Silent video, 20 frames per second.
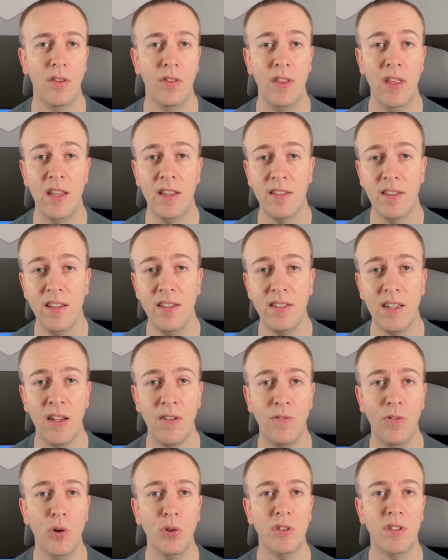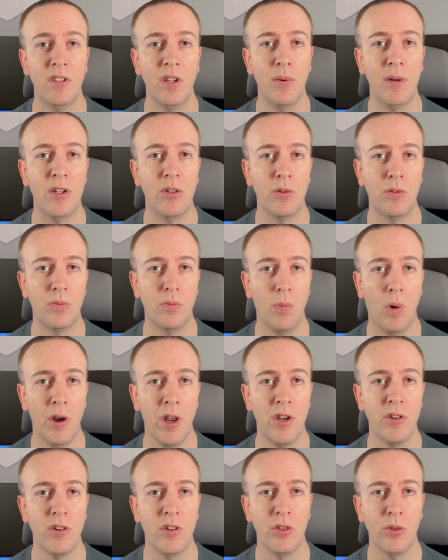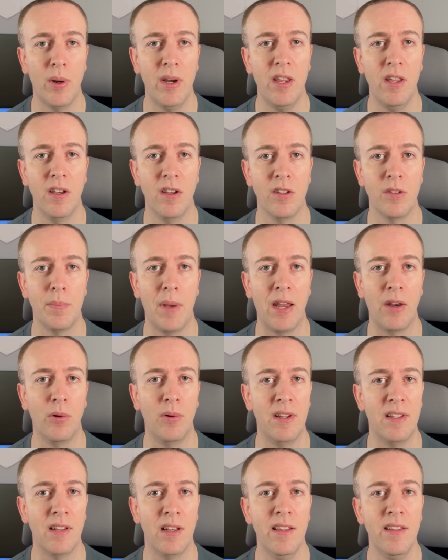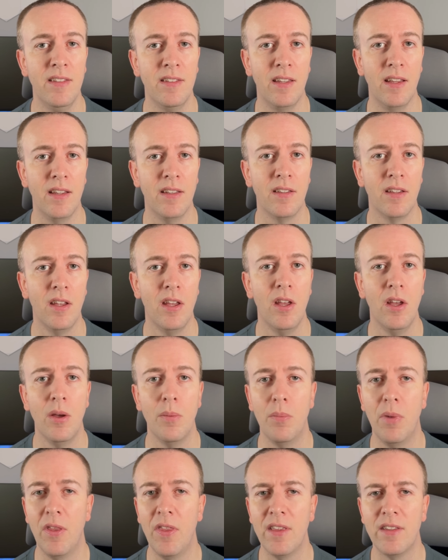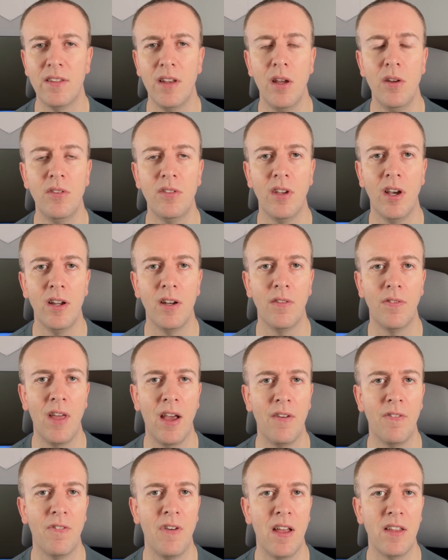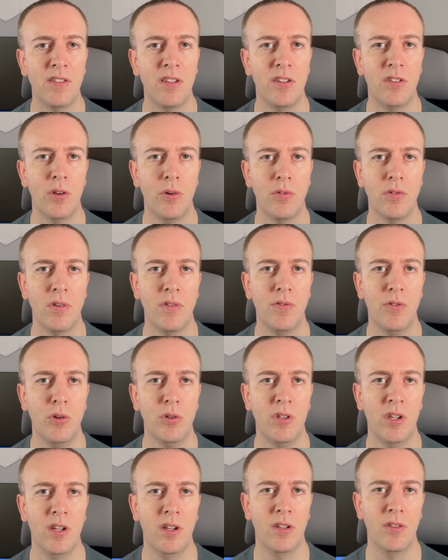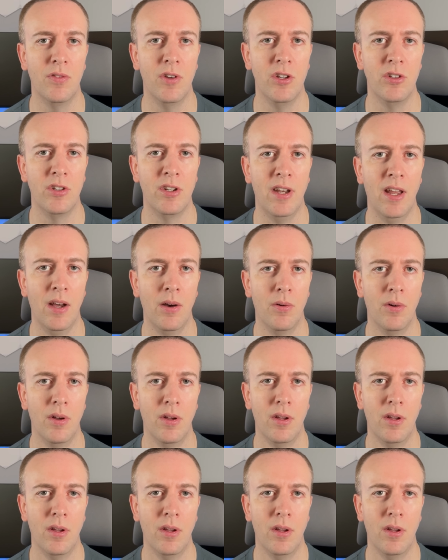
The existing 42-inch 120Hz panel is listed, but there's no sign of that faster 240Hz version now.